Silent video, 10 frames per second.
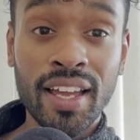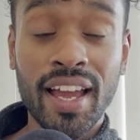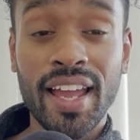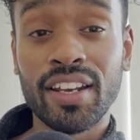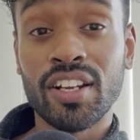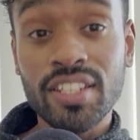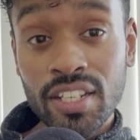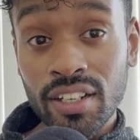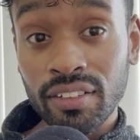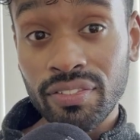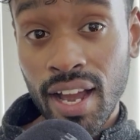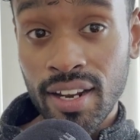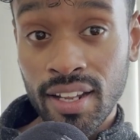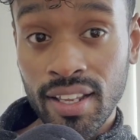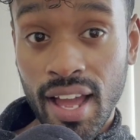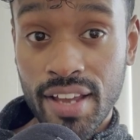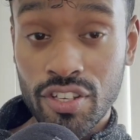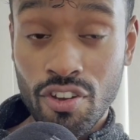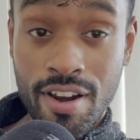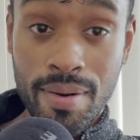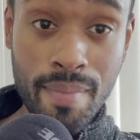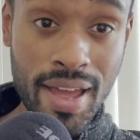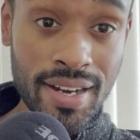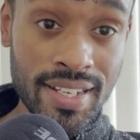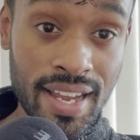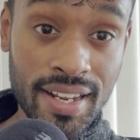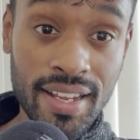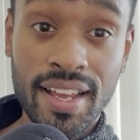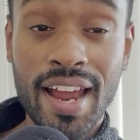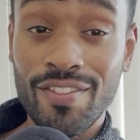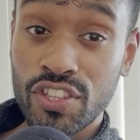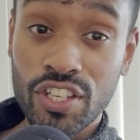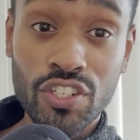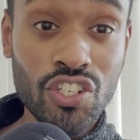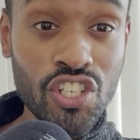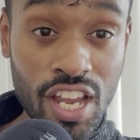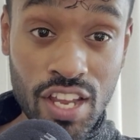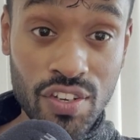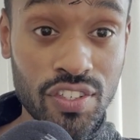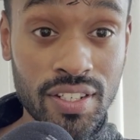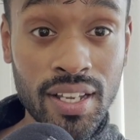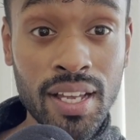And until finally I started meditating, everything changed.